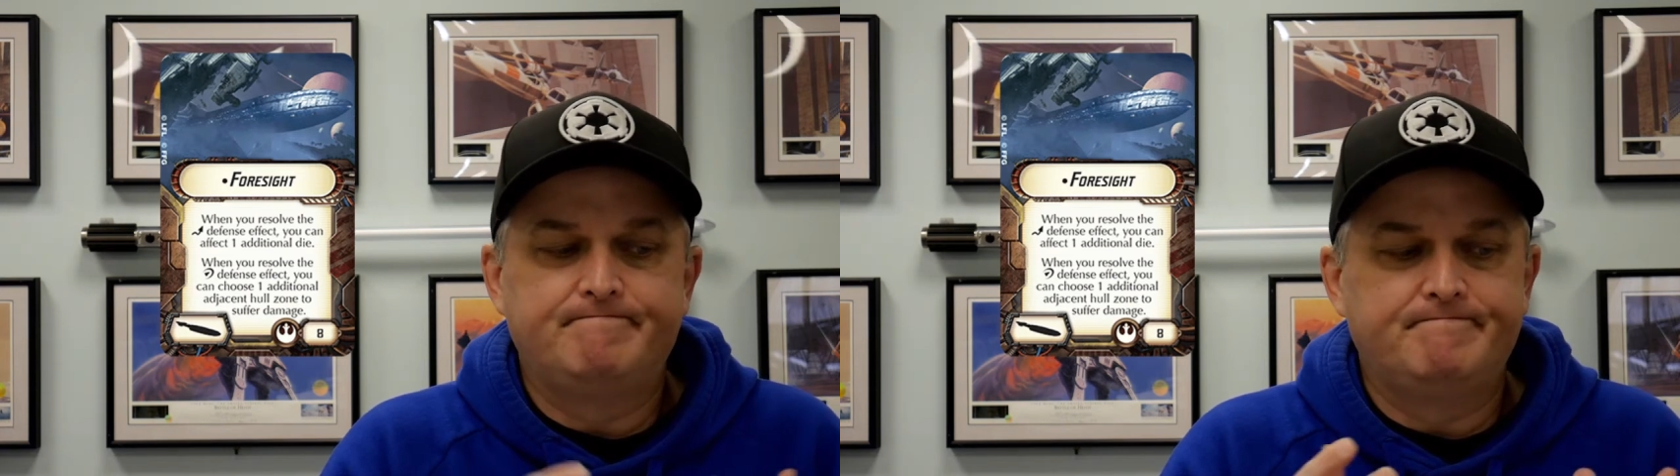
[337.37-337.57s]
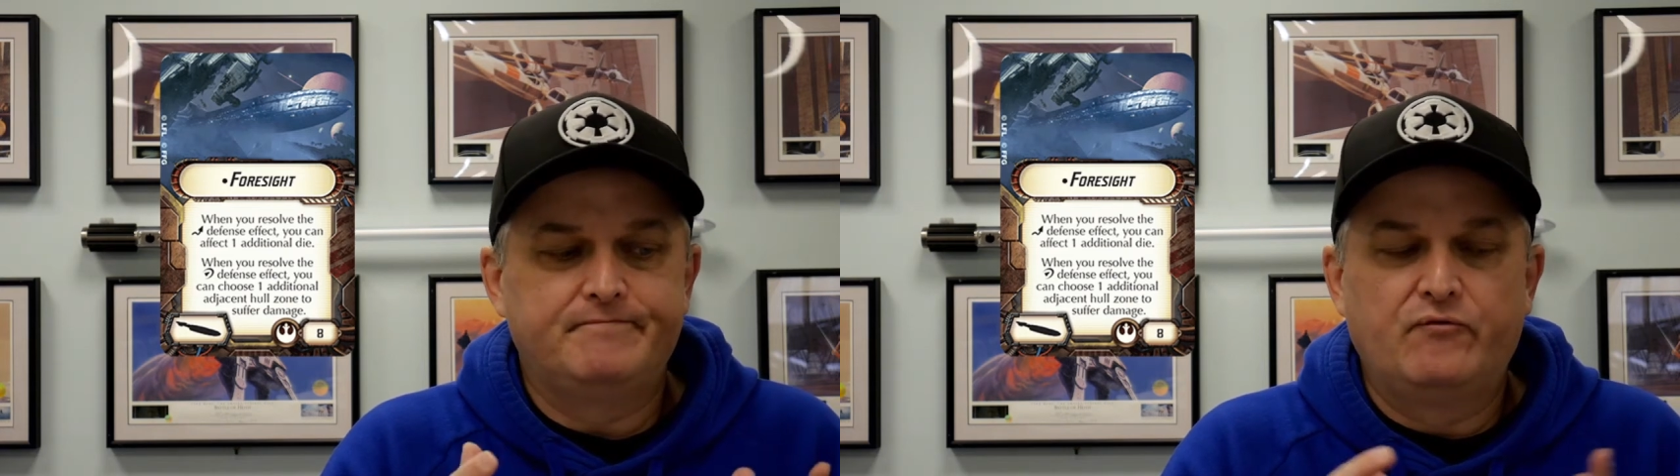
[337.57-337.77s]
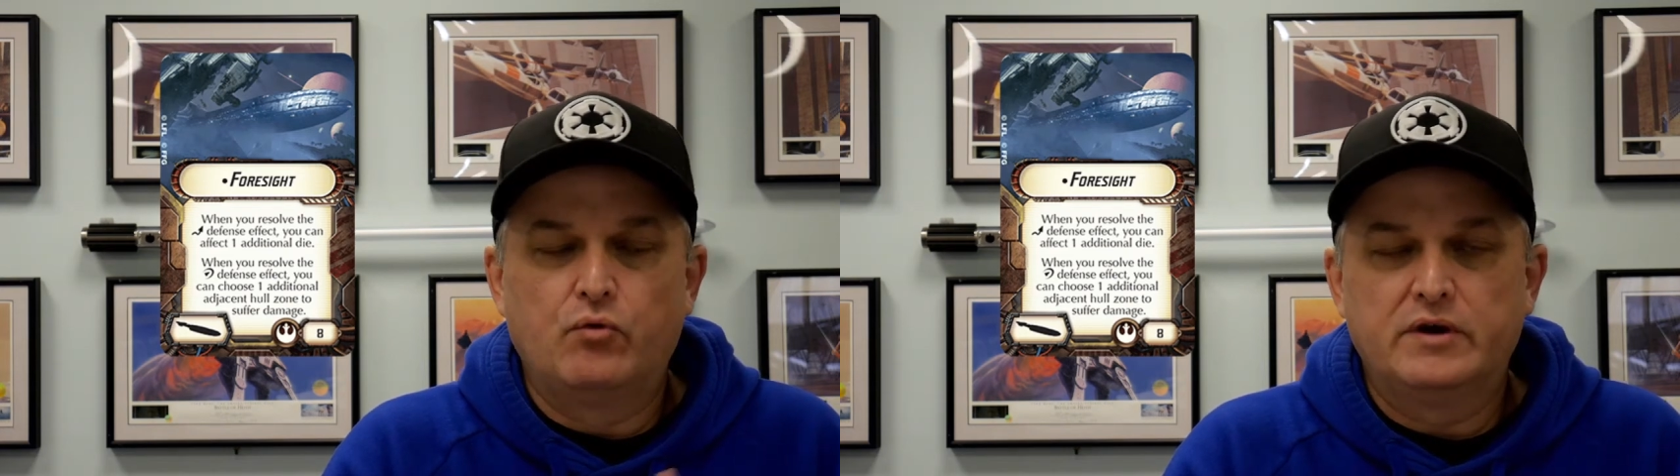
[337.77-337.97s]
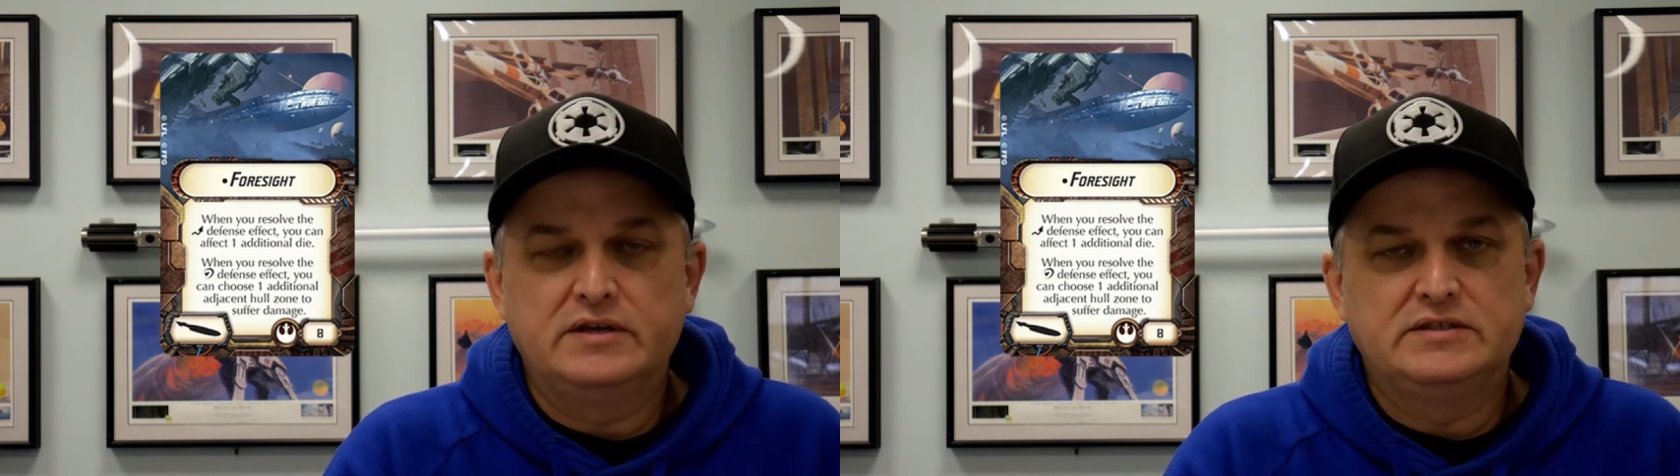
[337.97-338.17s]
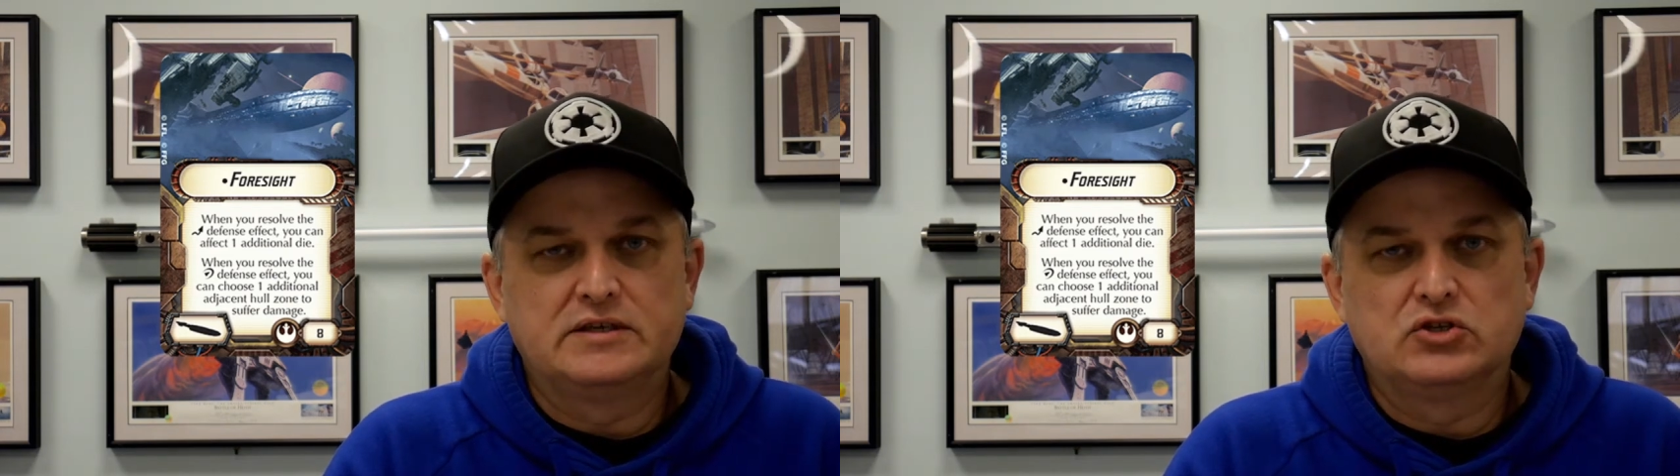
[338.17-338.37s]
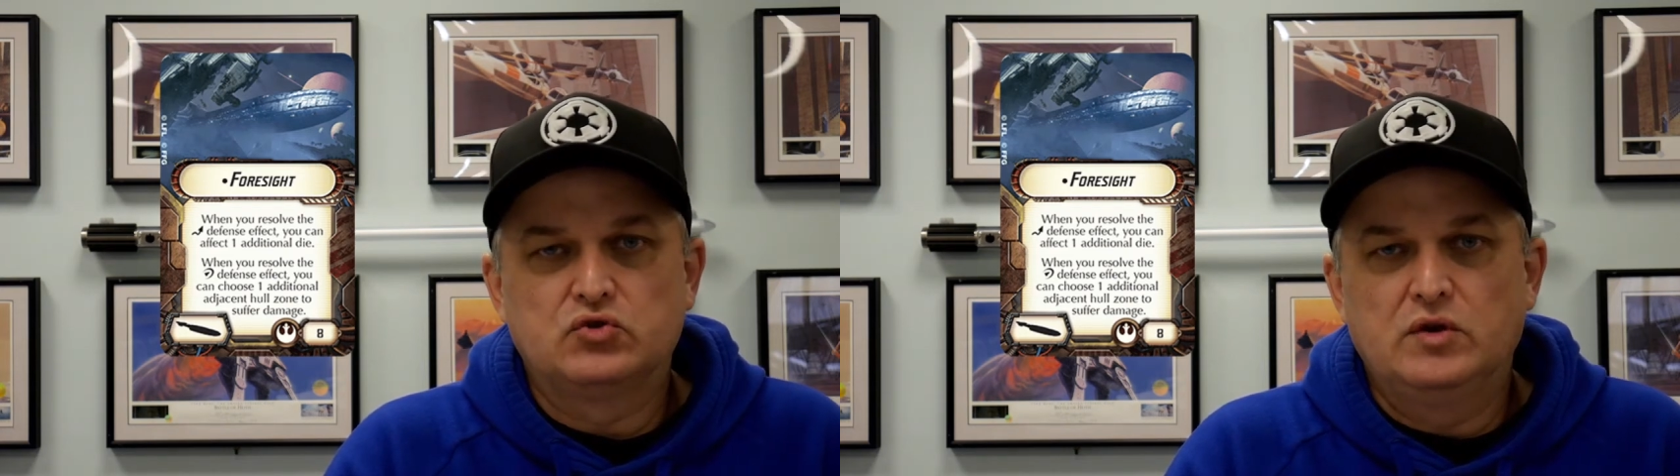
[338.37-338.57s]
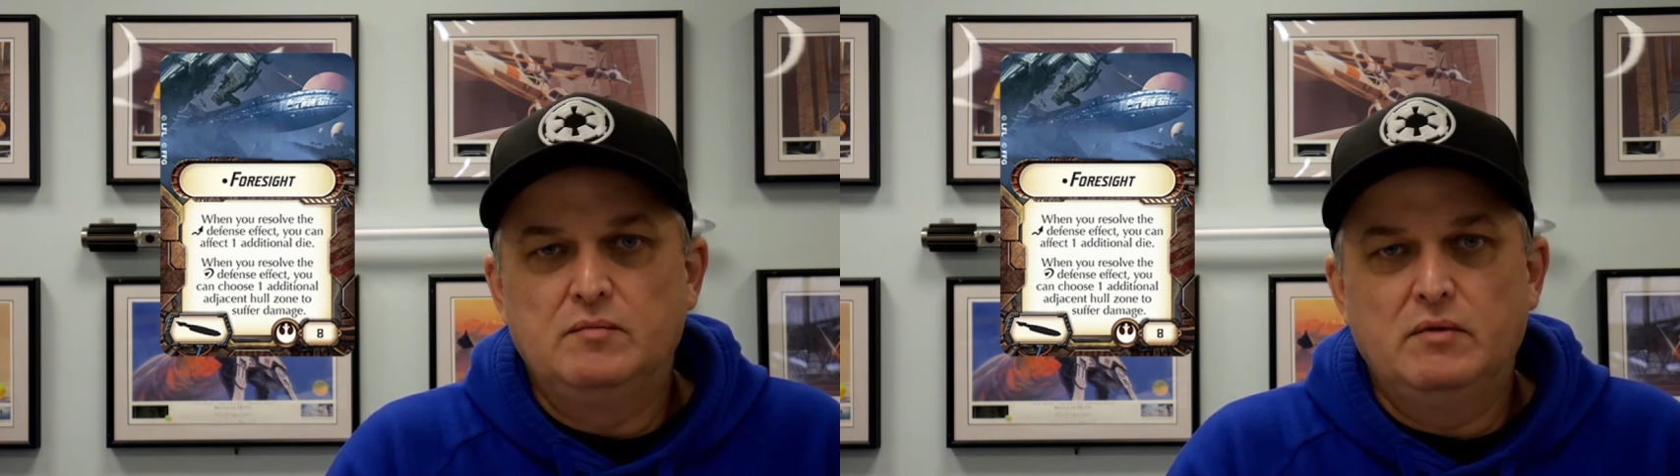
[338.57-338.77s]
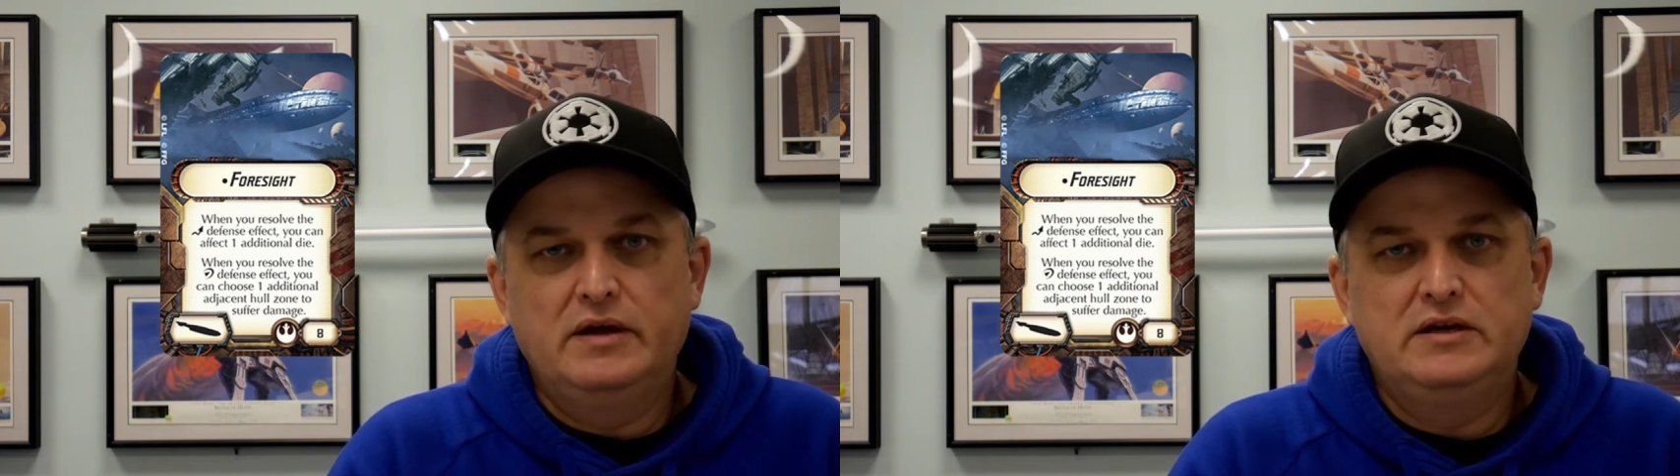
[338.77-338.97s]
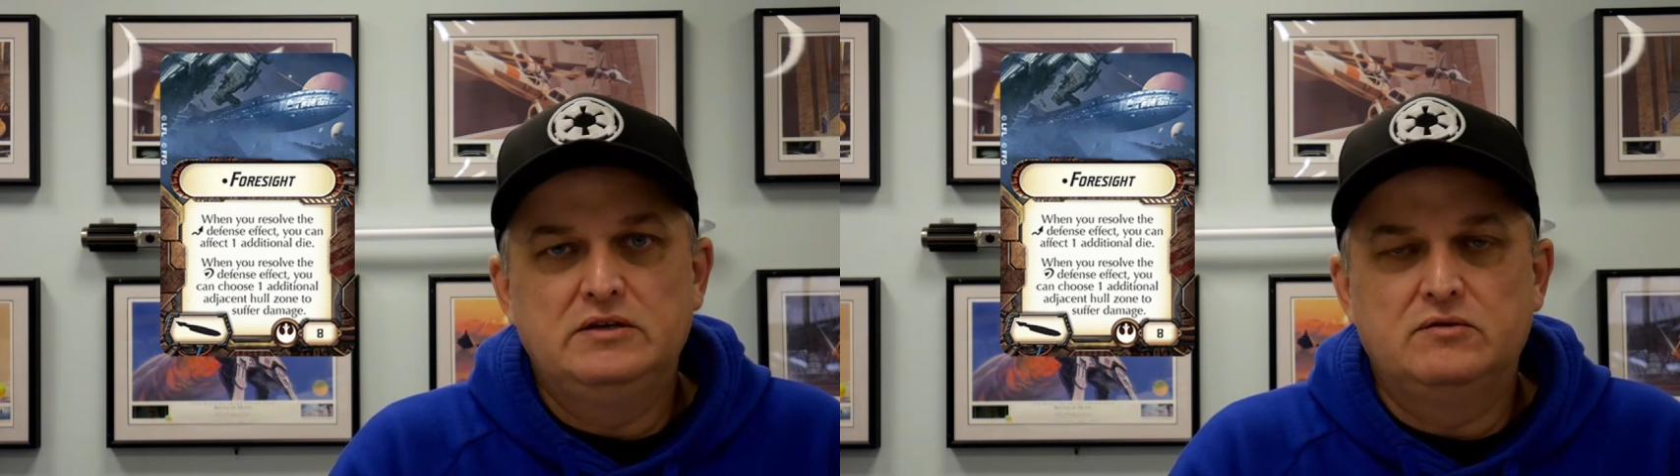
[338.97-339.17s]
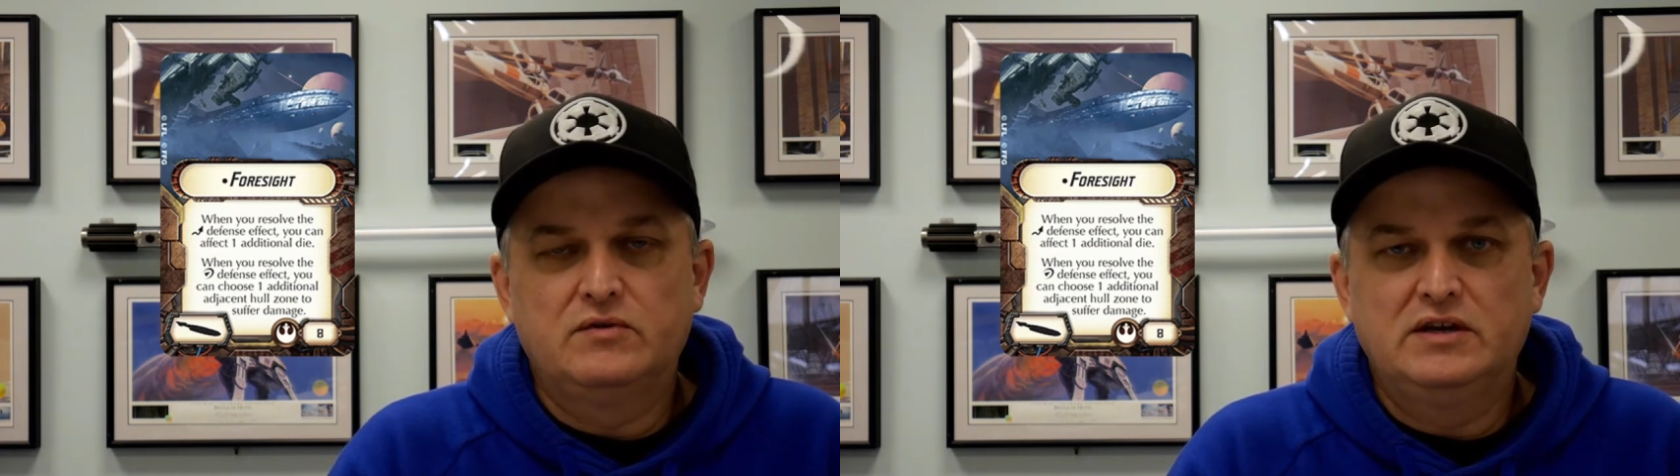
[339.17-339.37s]
4 dice at extreme
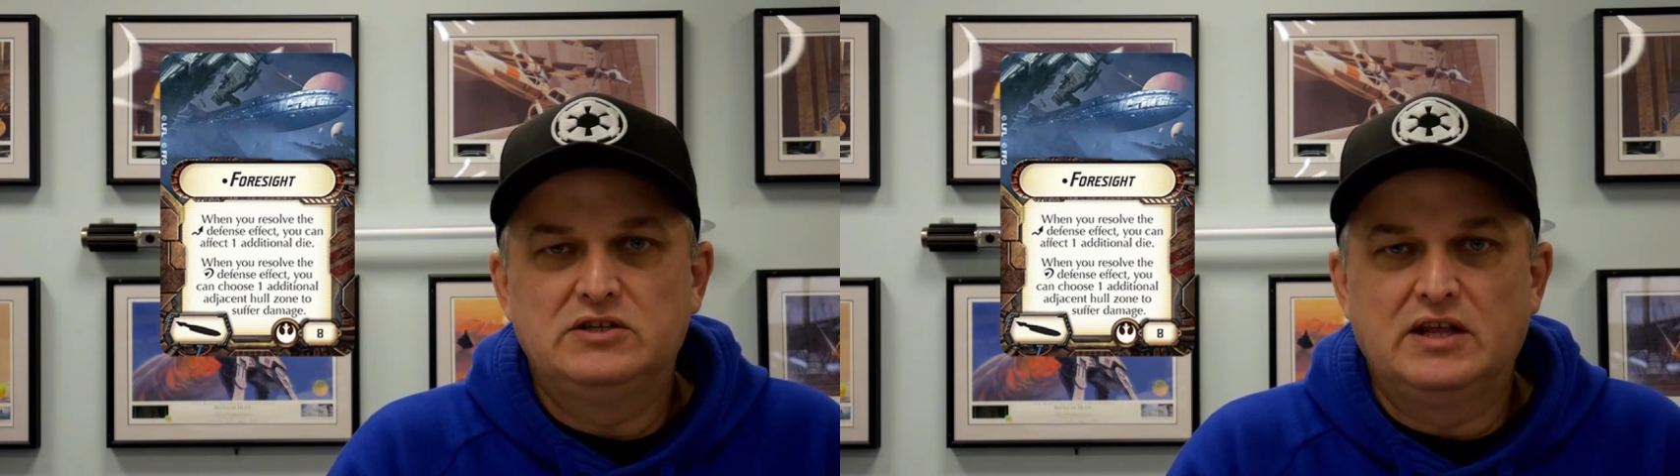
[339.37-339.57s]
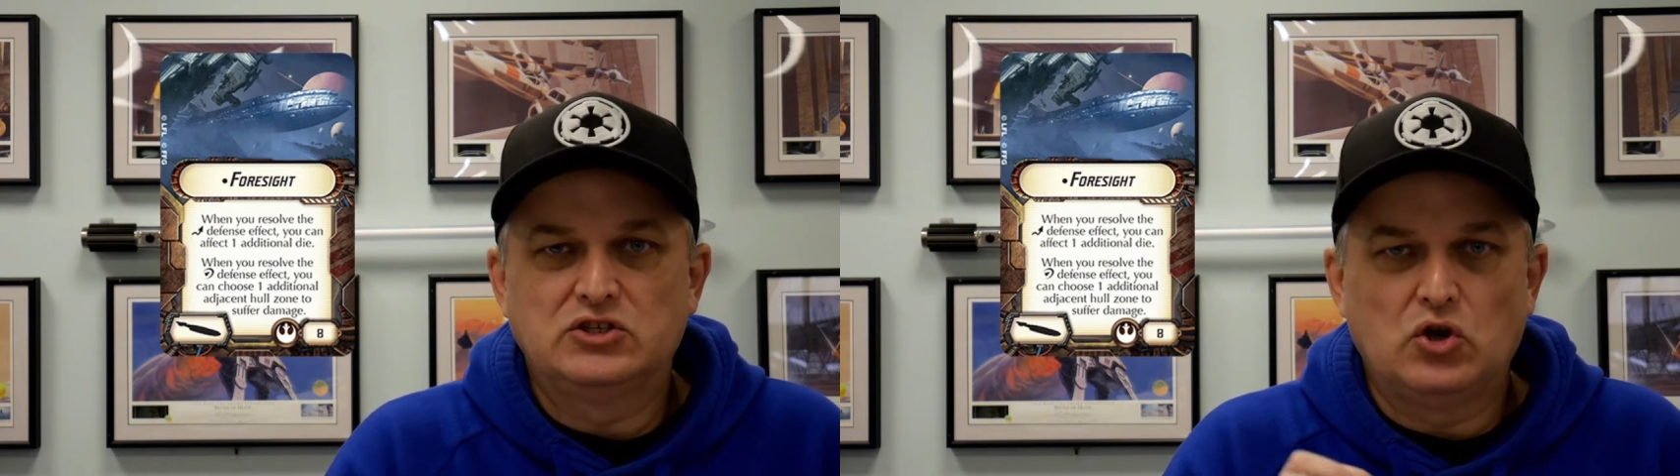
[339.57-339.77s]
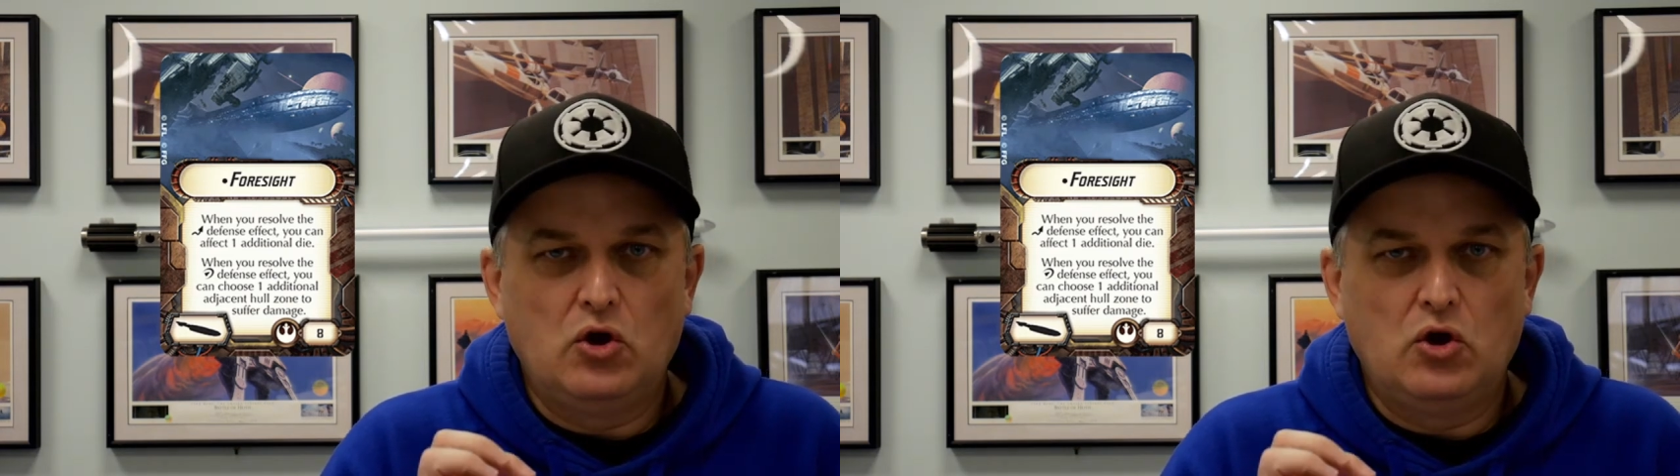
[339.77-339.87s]
range, that's